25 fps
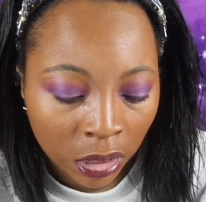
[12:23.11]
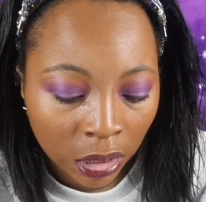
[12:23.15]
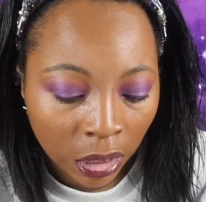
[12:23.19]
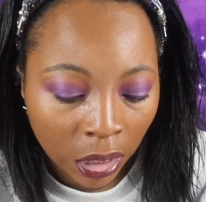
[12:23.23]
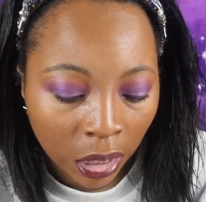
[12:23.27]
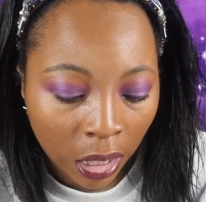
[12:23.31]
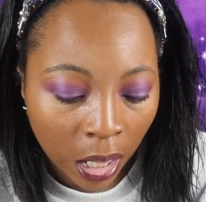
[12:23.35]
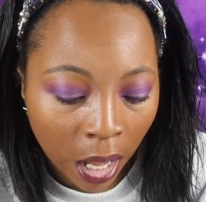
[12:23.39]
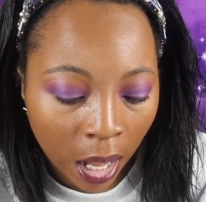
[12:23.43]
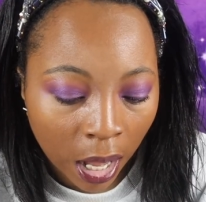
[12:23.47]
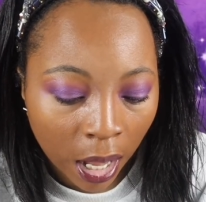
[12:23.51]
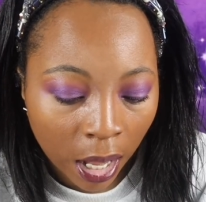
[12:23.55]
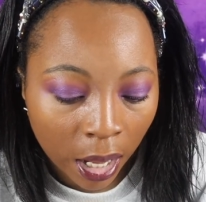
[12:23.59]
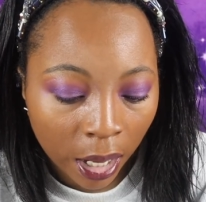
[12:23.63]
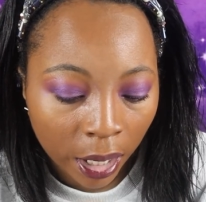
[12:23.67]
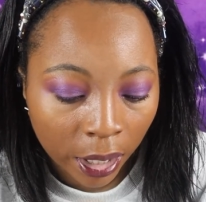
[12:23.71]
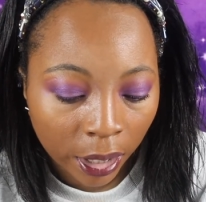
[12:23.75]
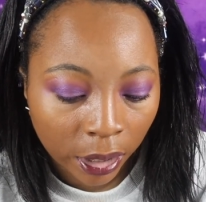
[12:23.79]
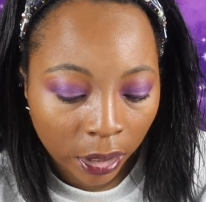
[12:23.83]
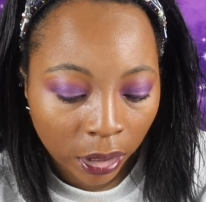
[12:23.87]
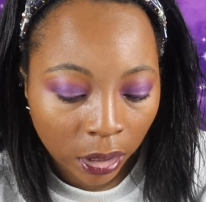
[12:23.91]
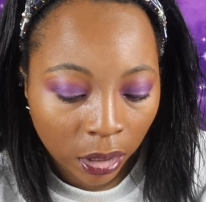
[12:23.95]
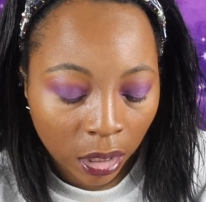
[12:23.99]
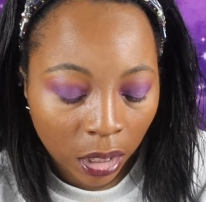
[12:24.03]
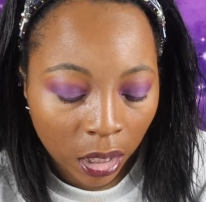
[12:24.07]

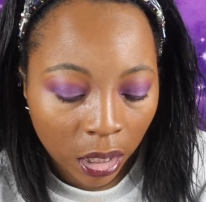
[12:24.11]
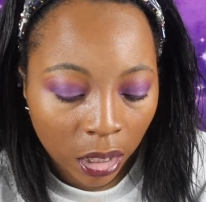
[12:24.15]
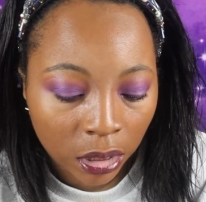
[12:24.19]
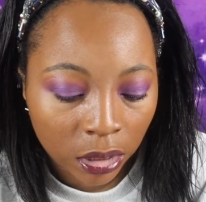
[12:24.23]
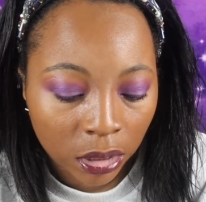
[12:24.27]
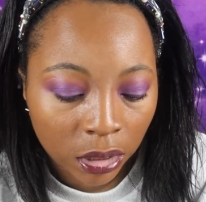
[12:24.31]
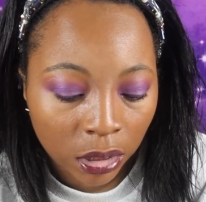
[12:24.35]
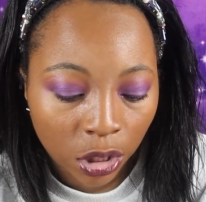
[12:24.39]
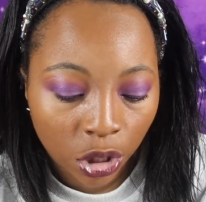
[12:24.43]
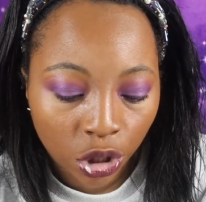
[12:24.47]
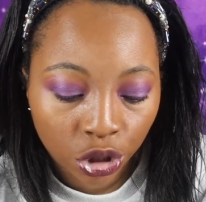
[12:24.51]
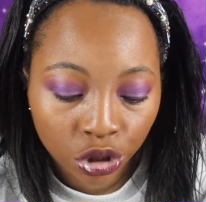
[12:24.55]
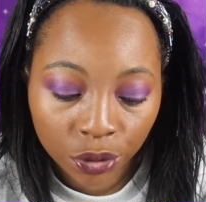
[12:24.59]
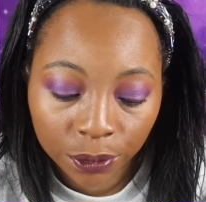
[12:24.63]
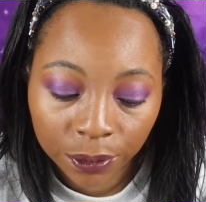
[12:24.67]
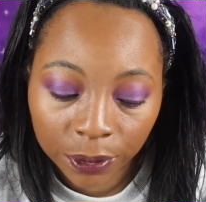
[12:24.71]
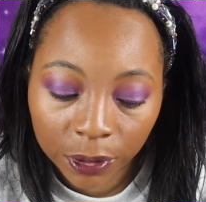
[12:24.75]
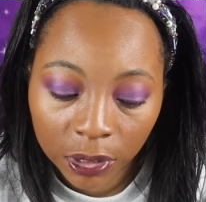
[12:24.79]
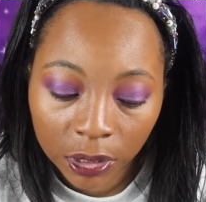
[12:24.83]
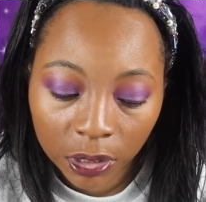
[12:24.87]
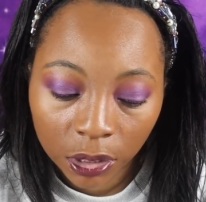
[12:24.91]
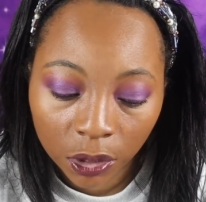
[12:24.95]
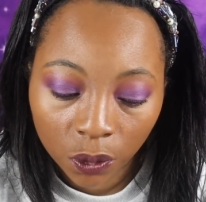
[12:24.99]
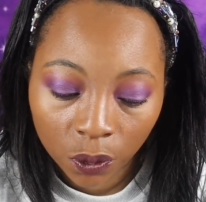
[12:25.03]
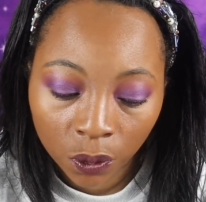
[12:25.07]
line that's
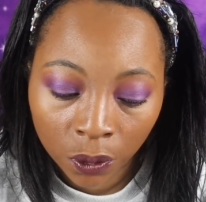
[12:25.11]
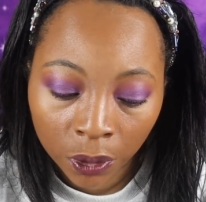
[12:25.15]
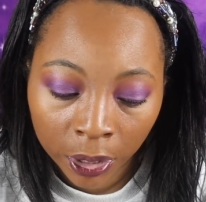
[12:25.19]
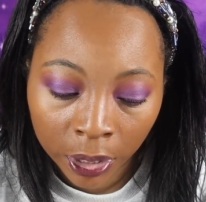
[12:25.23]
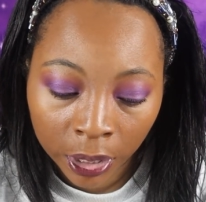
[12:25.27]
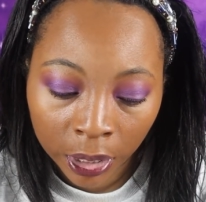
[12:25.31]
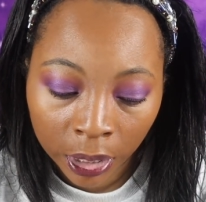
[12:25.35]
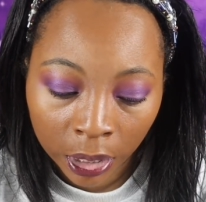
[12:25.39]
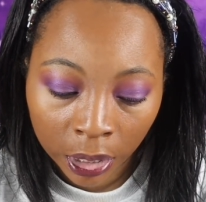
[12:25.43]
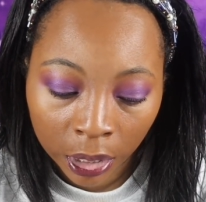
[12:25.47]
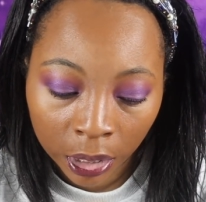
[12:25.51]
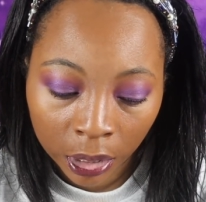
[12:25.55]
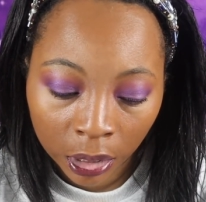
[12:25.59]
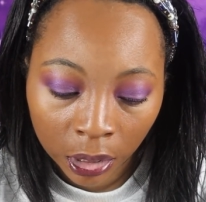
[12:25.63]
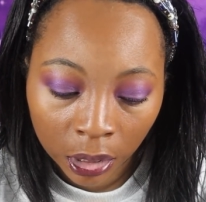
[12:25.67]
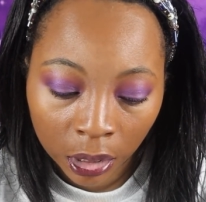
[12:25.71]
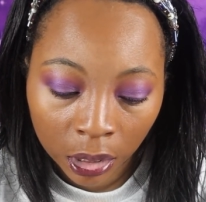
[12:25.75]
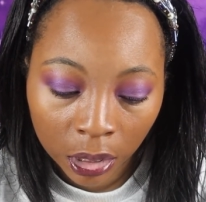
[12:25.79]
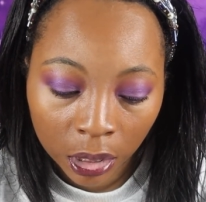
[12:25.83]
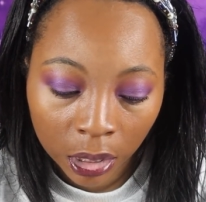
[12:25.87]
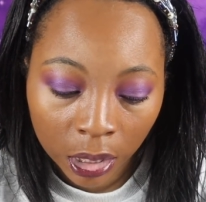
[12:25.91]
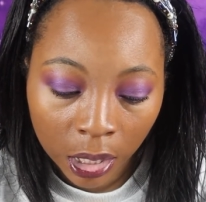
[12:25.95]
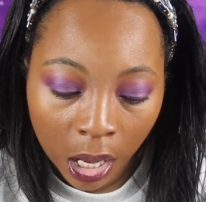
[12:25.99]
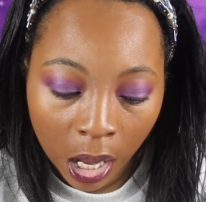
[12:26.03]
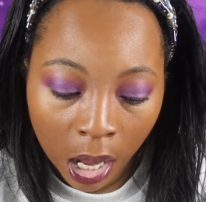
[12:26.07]
100% organic
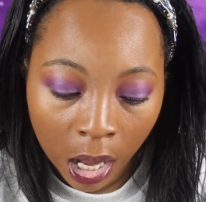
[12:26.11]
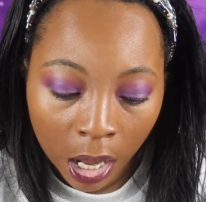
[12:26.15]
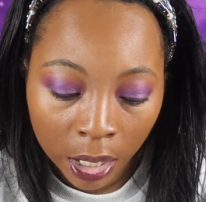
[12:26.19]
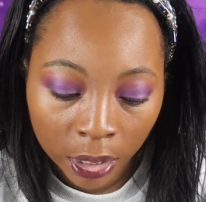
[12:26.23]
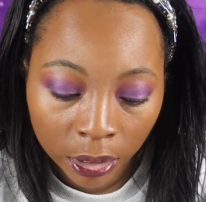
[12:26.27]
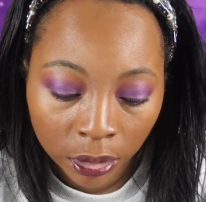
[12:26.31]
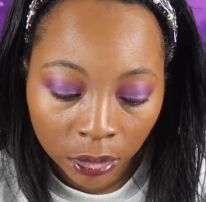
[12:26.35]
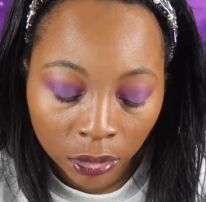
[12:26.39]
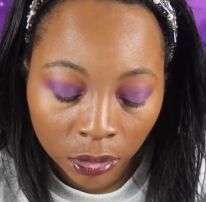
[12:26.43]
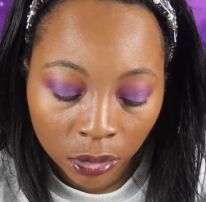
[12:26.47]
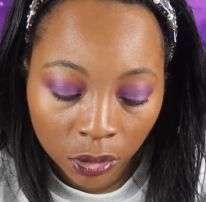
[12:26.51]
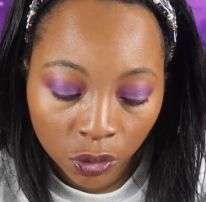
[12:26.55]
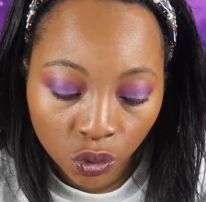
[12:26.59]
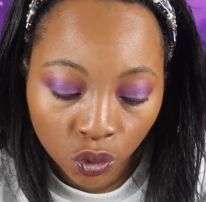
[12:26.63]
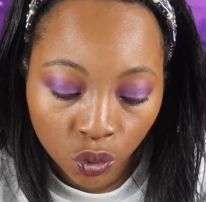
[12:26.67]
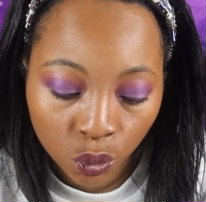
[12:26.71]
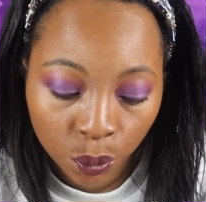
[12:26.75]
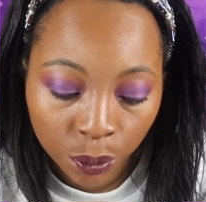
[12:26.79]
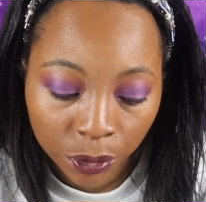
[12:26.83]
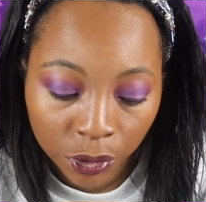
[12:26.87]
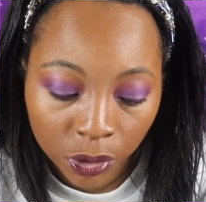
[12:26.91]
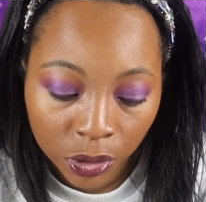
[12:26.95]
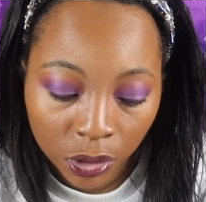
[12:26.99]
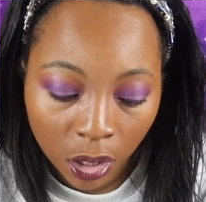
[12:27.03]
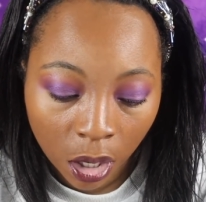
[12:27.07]
cotton,
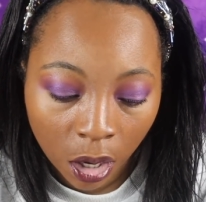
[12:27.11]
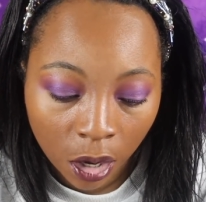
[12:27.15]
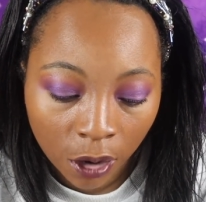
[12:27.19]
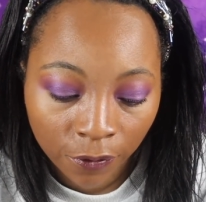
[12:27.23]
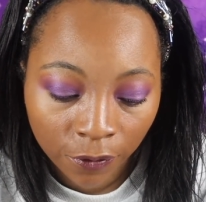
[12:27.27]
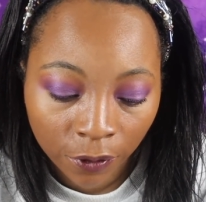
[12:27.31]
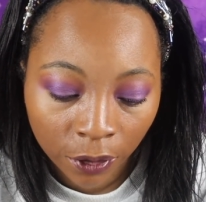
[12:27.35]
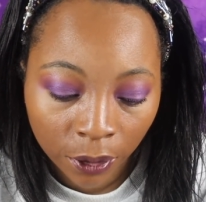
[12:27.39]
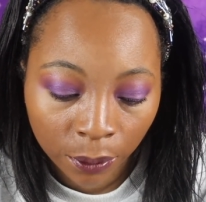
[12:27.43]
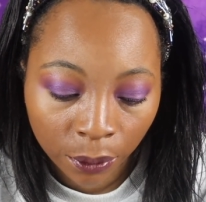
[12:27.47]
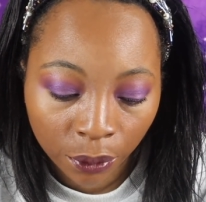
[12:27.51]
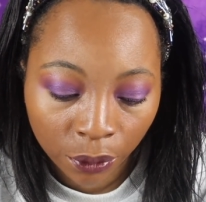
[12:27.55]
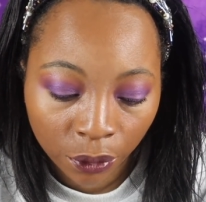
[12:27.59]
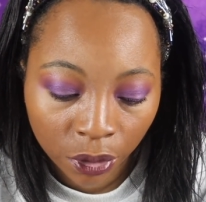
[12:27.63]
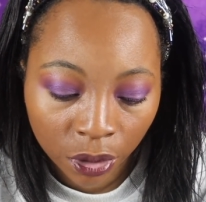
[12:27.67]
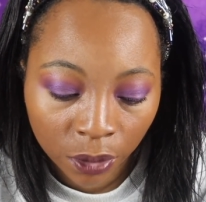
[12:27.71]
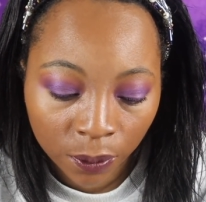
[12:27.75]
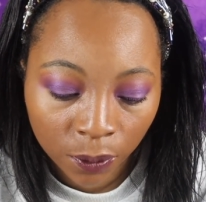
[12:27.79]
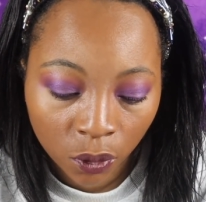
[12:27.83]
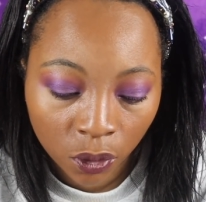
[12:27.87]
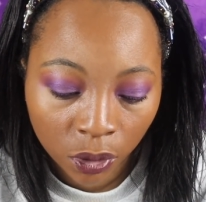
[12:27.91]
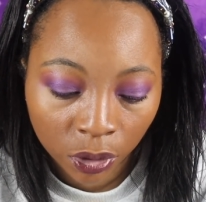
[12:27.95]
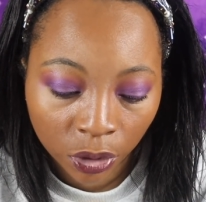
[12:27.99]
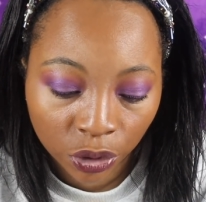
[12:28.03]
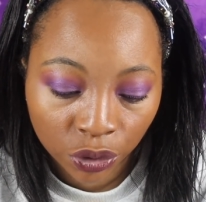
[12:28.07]
super soft and
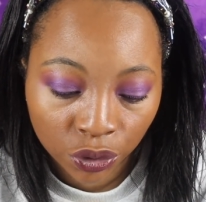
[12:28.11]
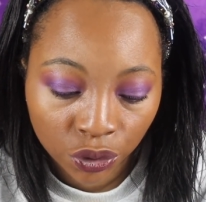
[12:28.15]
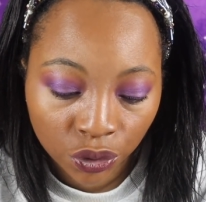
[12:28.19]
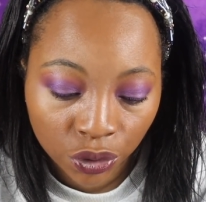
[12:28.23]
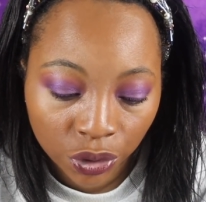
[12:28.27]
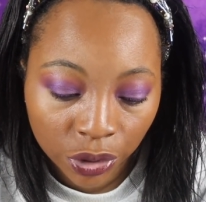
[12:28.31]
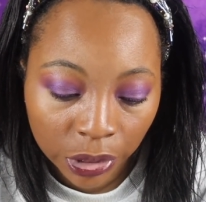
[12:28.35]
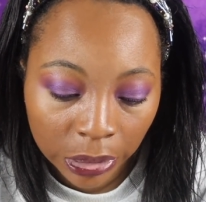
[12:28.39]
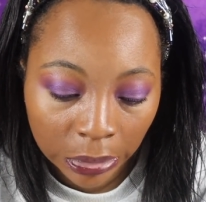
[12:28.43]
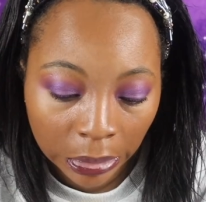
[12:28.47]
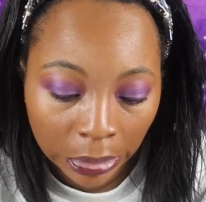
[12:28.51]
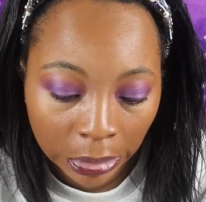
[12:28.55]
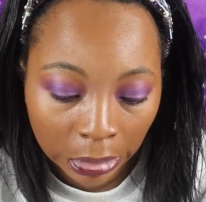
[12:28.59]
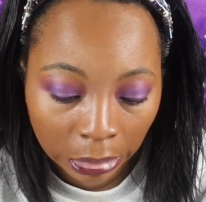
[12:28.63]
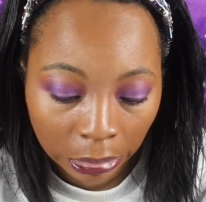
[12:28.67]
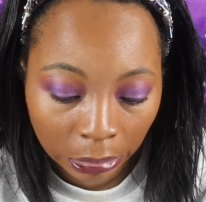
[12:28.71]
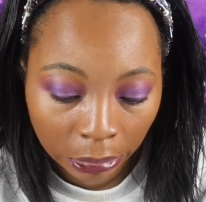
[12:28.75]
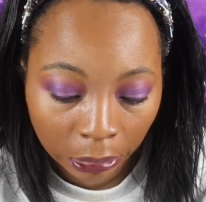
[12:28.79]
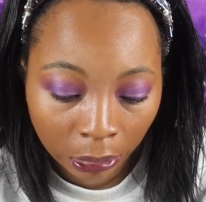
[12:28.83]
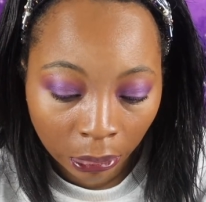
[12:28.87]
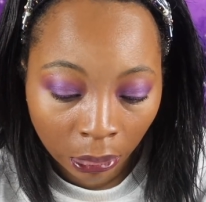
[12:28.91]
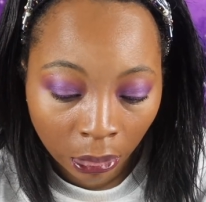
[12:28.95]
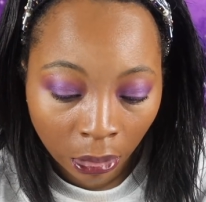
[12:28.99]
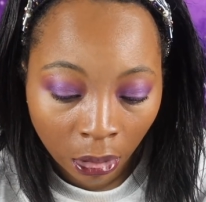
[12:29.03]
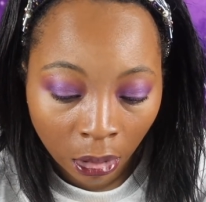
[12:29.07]
breathable against your skin.